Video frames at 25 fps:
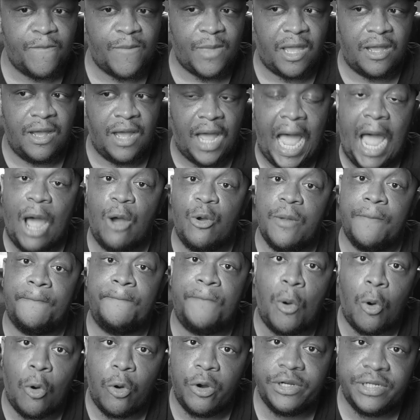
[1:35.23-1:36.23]
how
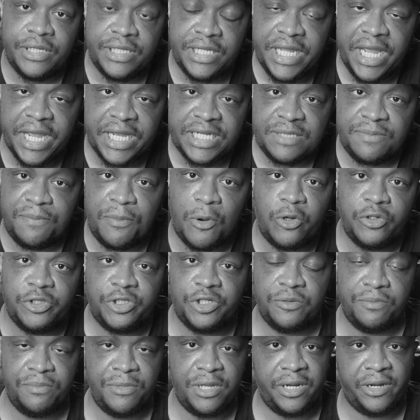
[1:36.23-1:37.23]
important the
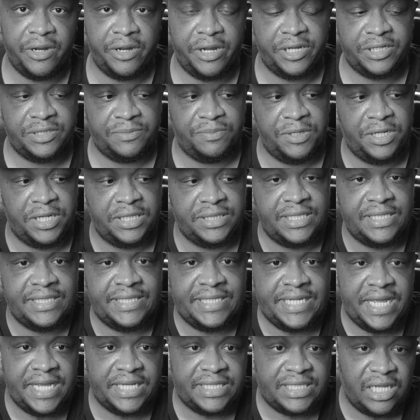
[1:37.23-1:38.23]
exposure meter is, because in
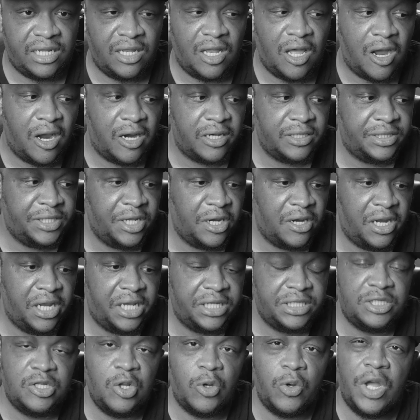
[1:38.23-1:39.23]
DSLRs there
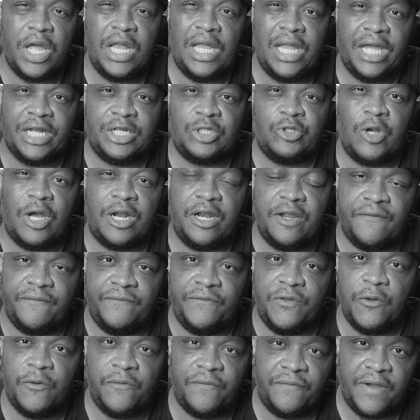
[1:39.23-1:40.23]
is no electronic
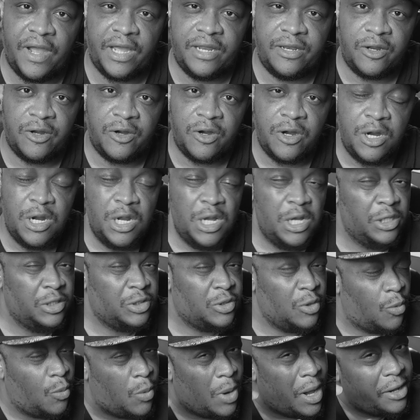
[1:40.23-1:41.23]
viewfinder.
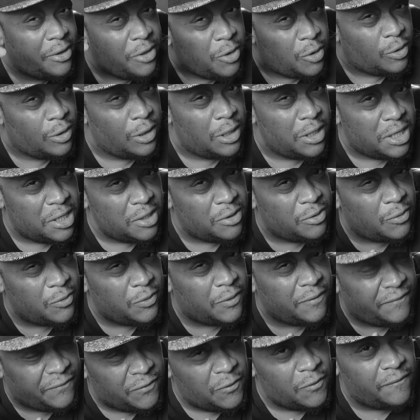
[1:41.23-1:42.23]
So while you're looking through
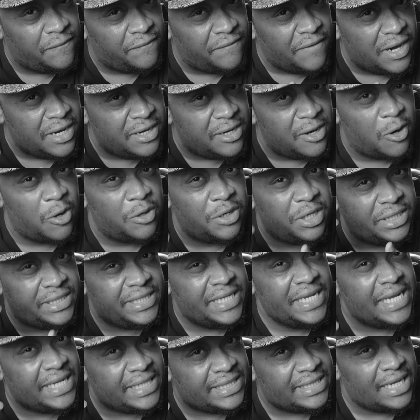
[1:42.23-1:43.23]
the viewfinder on a
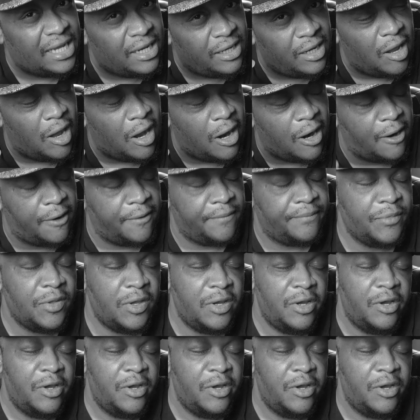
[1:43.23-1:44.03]
DSLR,